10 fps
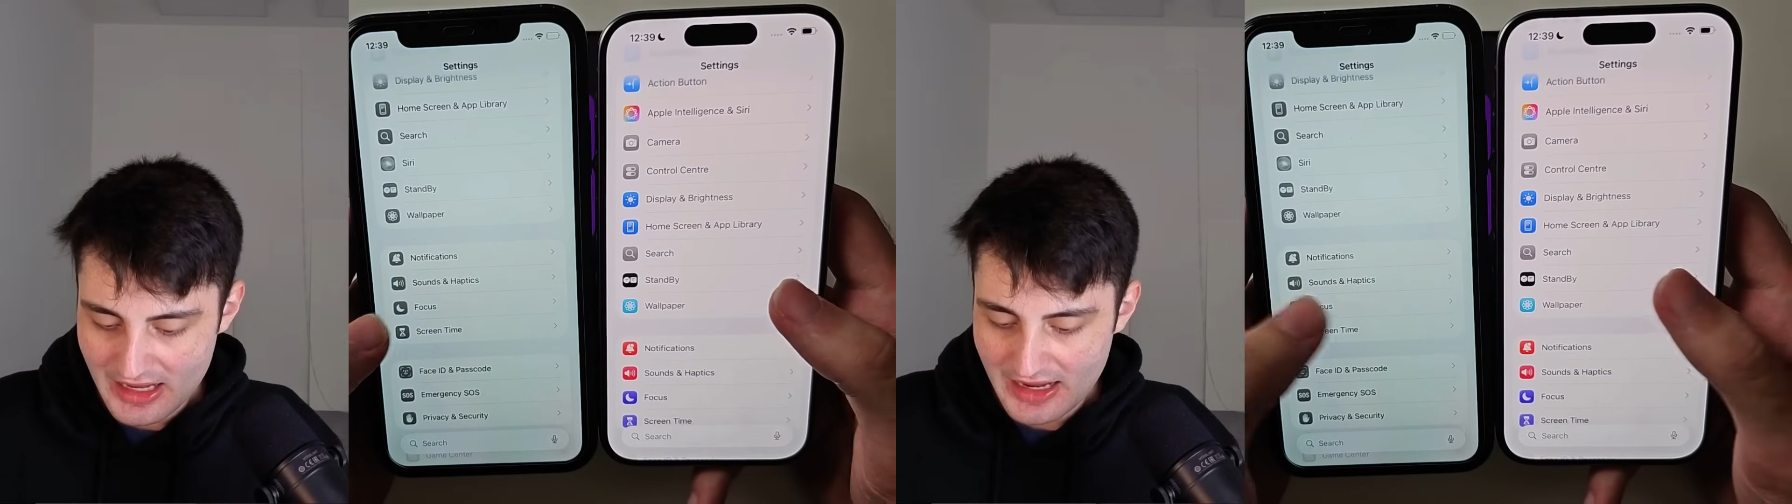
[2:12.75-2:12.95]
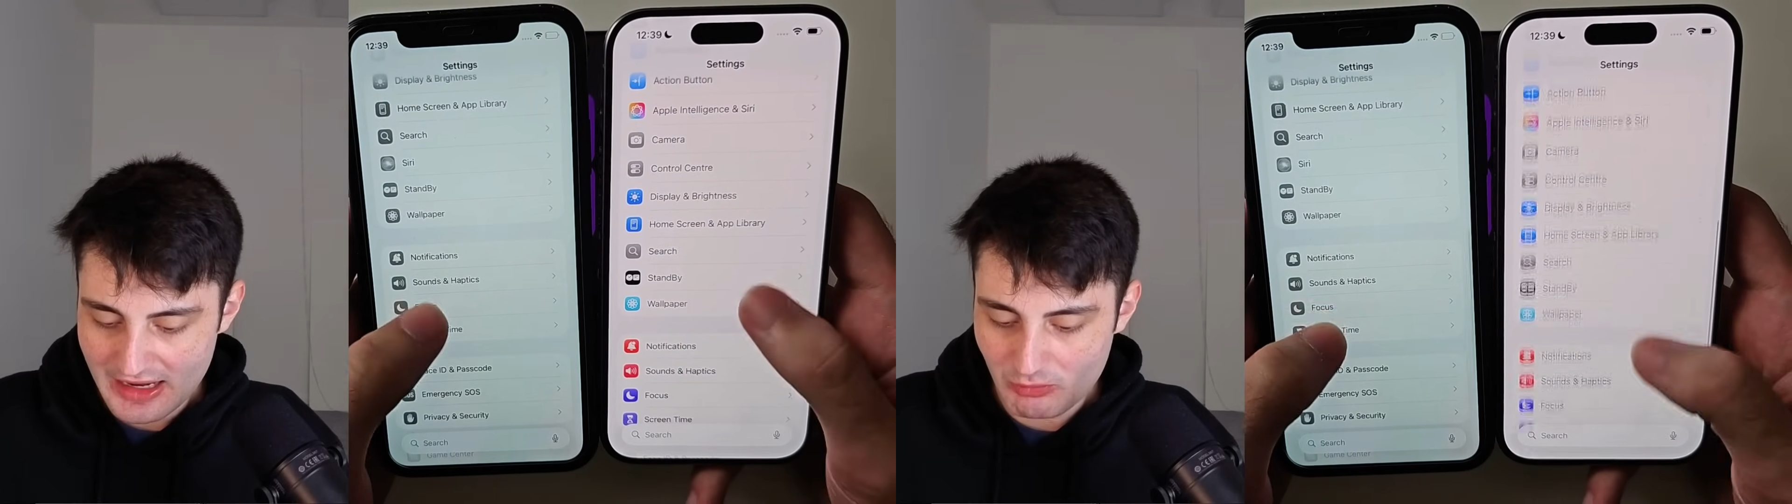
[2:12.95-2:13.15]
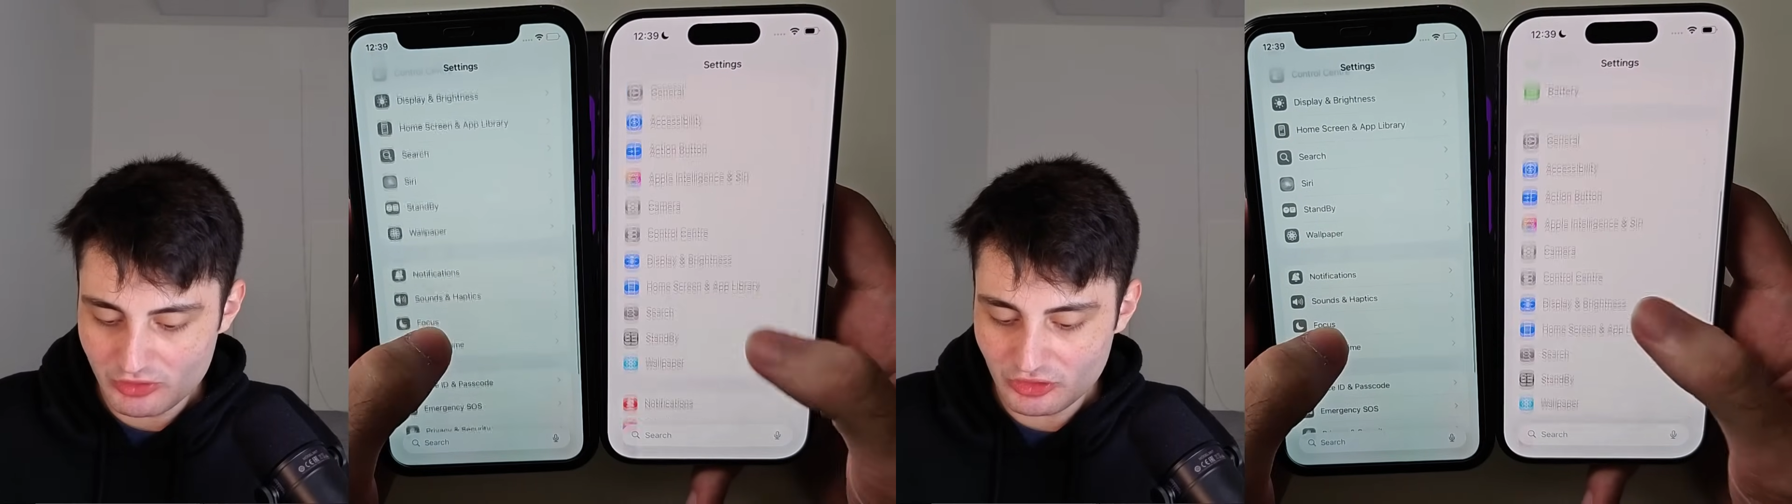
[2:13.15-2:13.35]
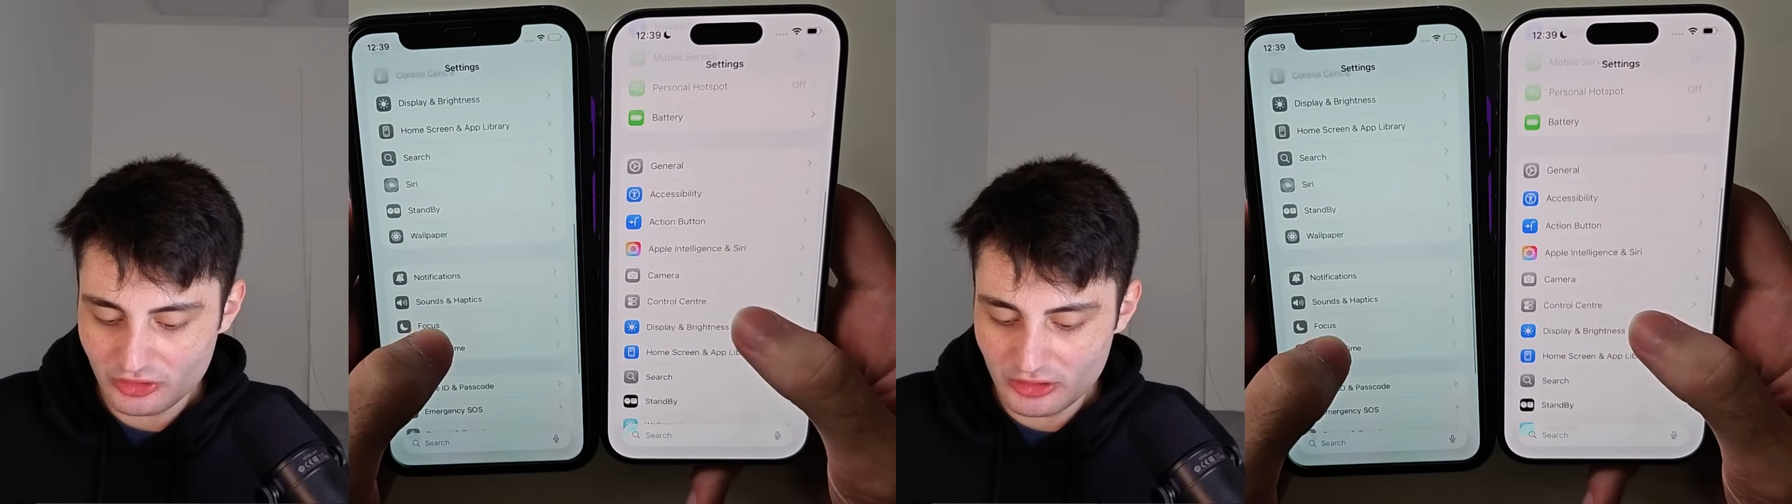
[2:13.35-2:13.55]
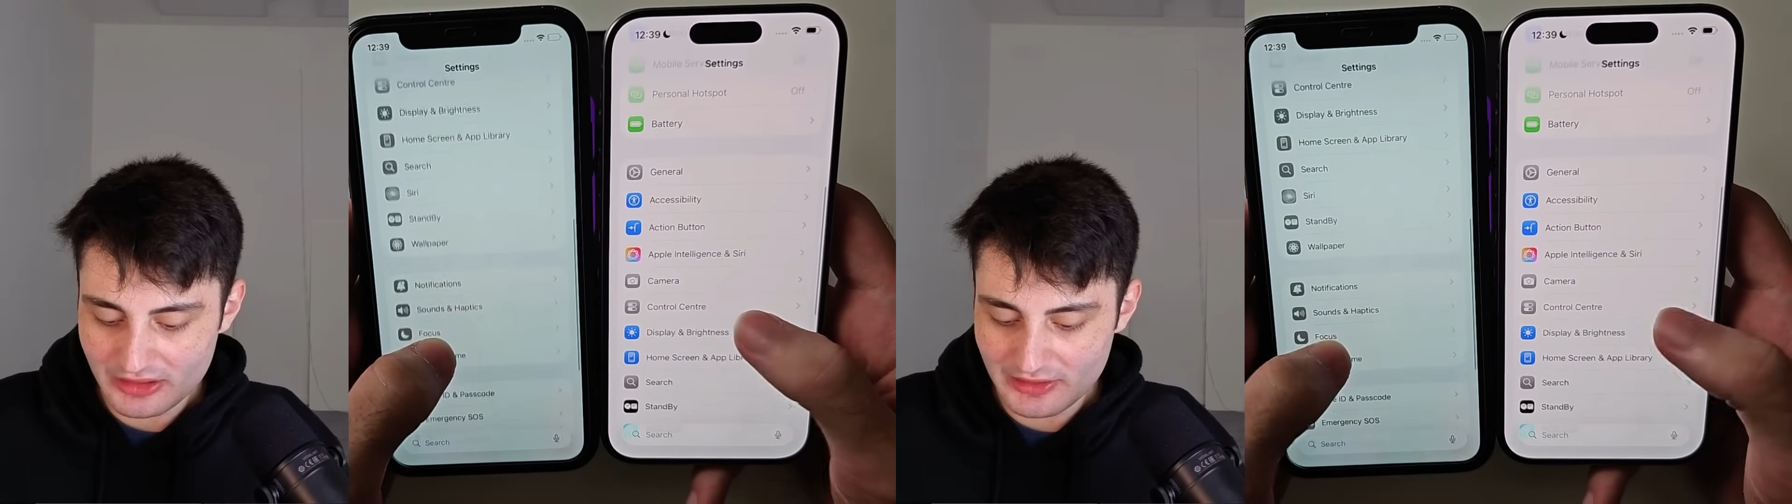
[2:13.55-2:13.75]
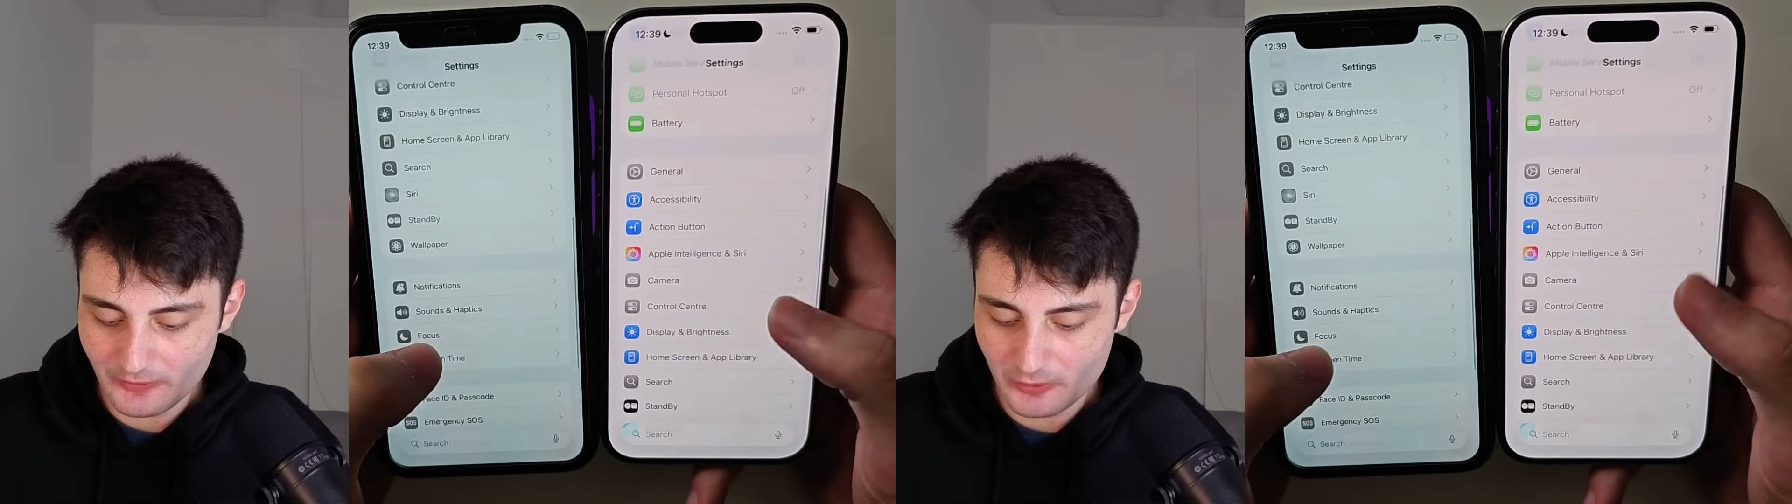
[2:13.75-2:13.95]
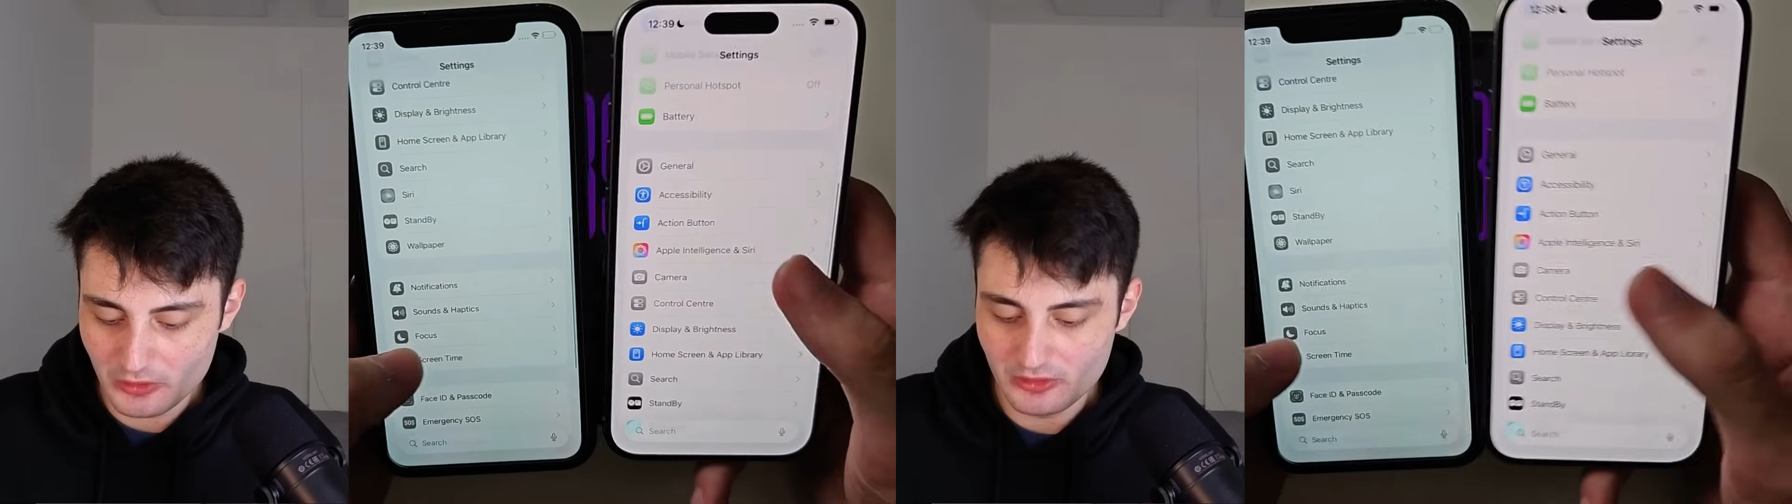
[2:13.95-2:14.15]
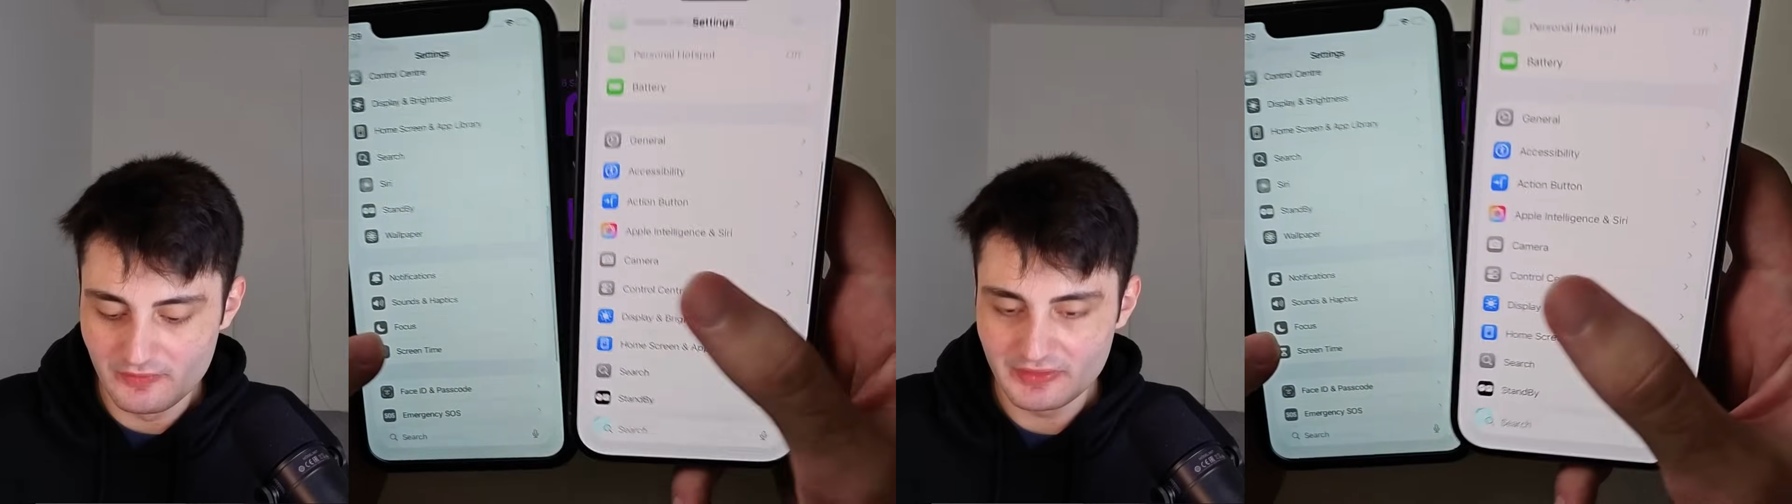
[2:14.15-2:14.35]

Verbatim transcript: and we're just looking for